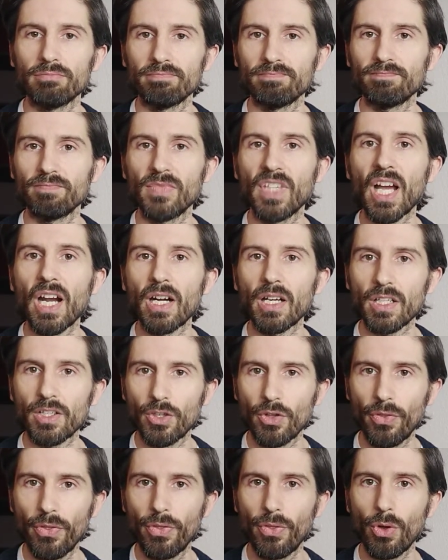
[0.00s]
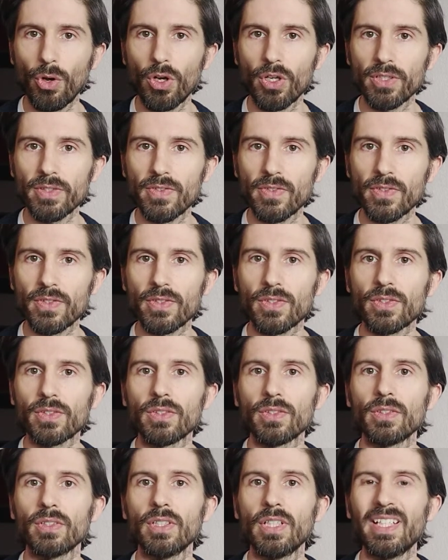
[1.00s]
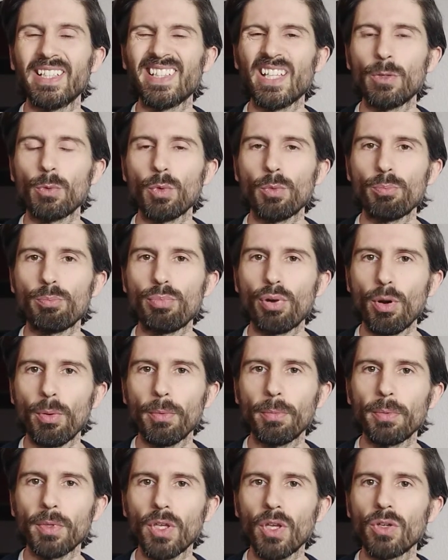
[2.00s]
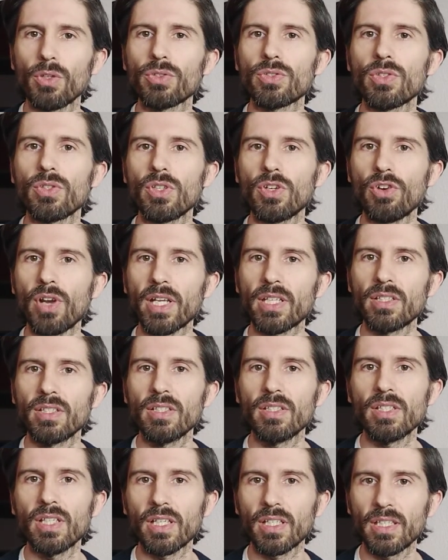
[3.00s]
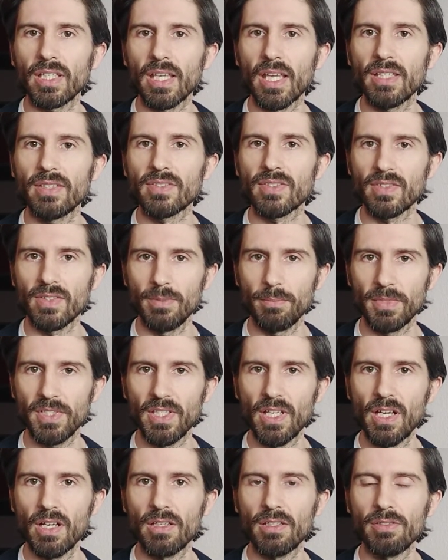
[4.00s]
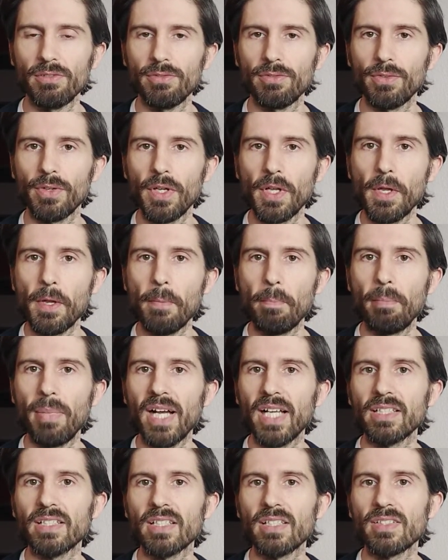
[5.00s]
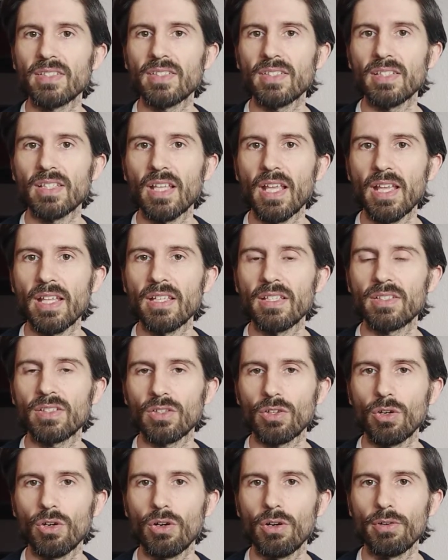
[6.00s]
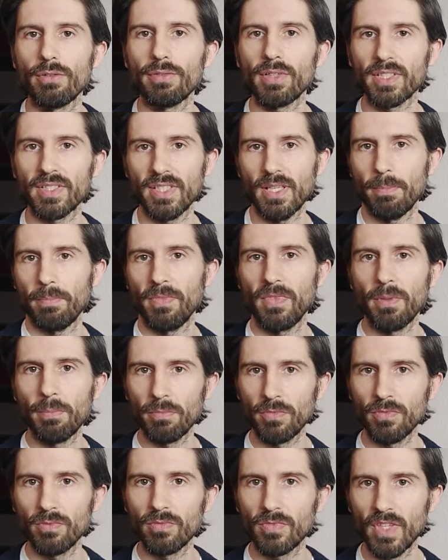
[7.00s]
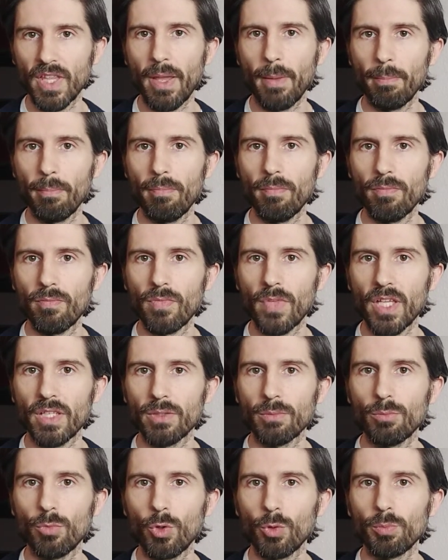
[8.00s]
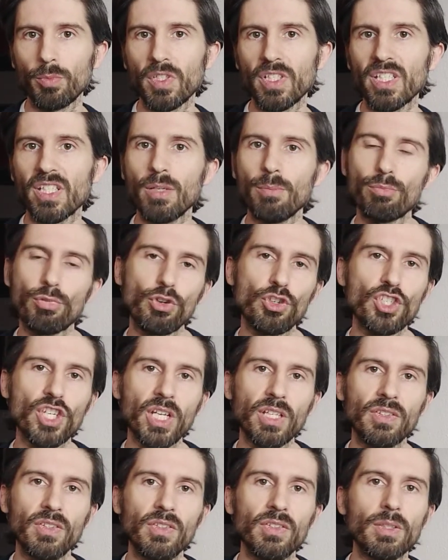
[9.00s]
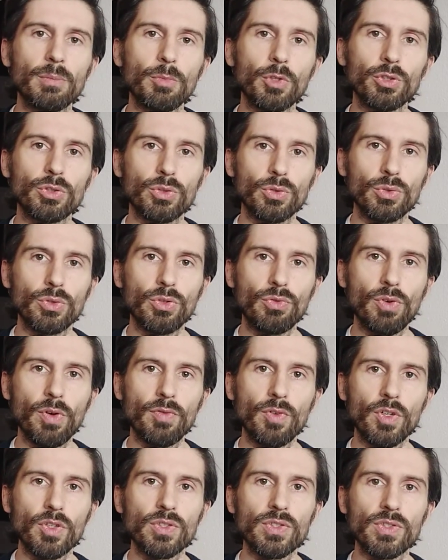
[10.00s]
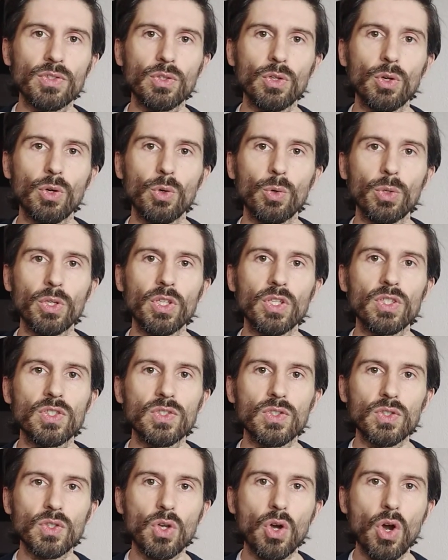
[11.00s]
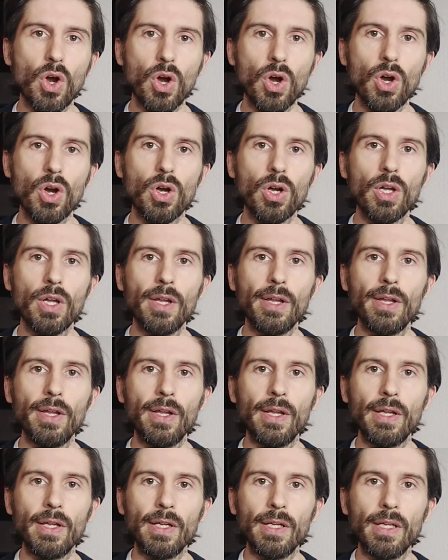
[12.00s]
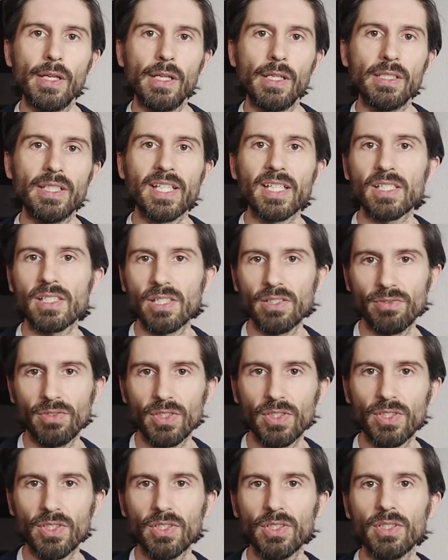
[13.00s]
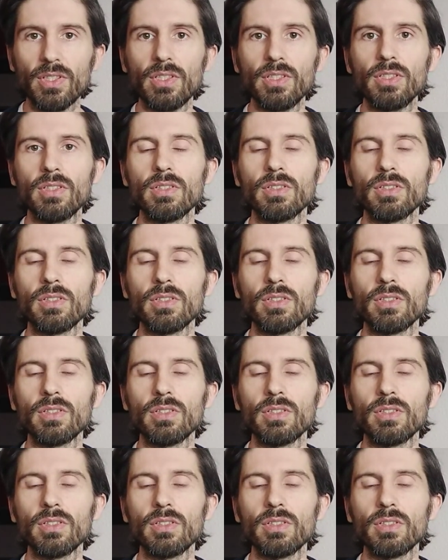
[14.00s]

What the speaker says: dark thoughts that were probably also directed against himself, but instead of accepting them at the moment, he projected them onto the river. So he saw negativity